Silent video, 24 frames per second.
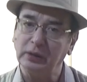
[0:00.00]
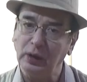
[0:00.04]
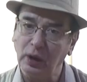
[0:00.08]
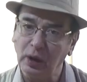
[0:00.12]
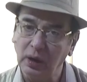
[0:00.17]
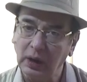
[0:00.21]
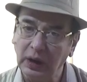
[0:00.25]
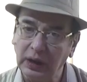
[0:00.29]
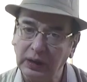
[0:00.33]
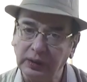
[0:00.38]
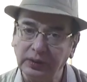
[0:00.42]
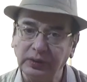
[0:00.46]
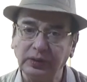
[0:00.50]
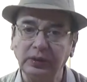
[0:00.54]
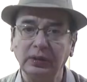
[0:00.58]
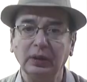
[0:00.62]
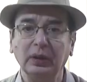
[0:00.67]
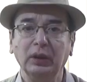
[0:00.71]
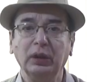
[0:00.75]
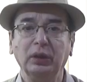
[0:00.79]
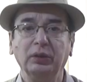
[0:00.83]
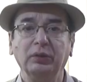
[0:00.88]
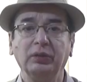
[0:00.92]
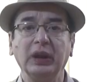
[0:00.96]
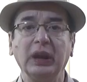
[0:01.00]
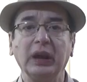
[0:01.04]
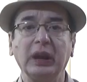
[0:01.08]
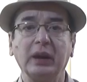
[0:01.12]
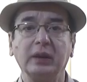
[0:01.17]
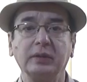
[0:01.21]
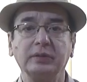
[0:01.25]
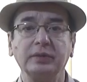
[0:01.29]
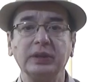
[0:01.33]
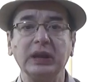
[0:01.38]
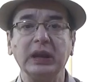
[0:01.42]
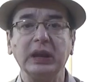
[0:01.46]
long as we
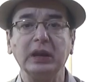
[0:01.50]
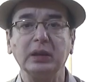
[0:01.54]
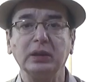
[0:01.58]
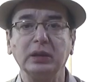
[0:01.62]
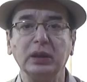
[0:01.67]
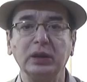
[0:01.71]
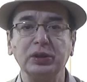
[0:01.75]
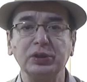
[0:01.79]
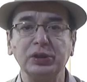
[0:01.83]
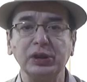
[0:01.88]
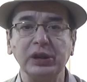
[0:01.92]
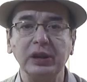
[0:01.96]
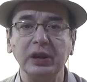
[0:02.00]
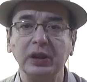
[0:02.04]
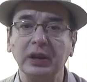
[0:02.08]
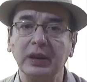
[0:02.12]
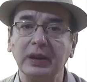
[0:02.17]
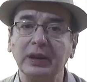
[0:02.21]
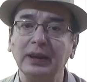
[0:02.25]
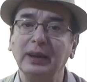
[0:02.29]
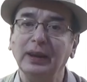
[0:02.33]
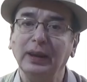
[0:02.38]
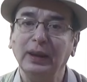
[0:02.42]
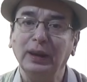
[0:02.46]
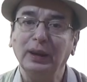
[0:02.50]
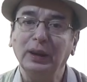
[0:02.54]
have the energy and